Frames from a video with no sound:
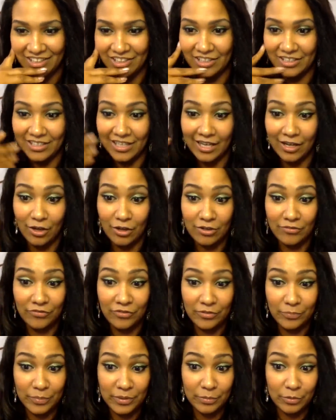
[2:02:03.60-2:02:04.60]
Look, now the
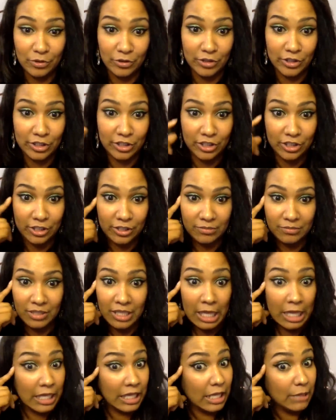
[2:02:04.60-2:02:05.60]
foot people are going to
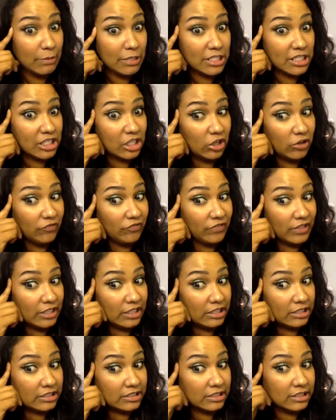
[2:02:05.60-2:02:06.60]
come. Let me see your
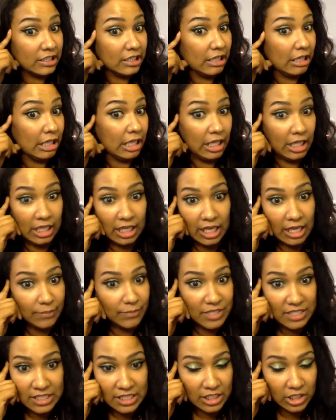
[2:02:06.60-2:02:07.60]
feet. Let
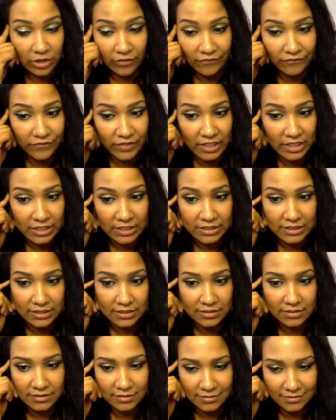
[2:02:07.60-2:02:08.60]
me see your
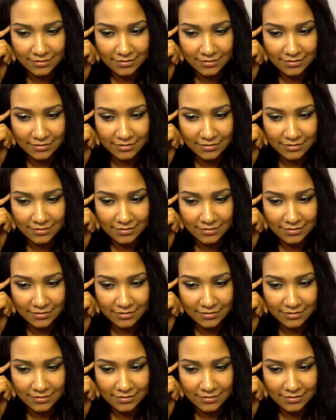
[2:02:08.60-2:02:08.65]
feet.